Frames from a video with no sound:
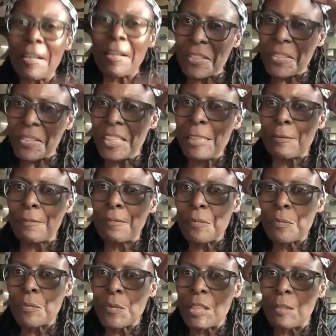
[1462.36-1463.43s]
have to see it.
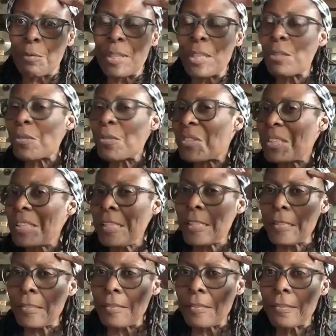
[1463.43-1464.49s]
If we don't see
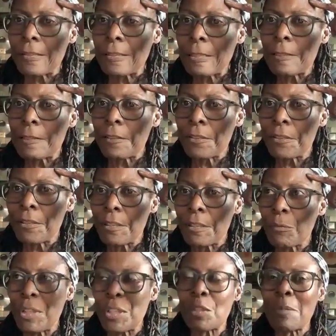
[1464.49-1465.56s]
it,
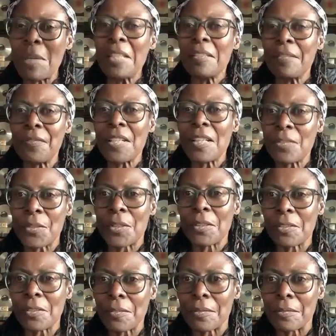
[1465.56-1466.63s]
we don't manifest
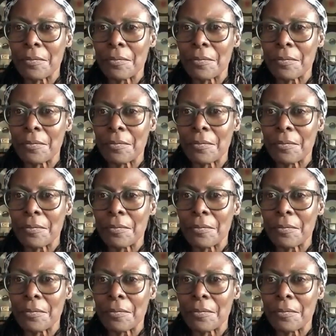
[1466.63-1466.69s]
it.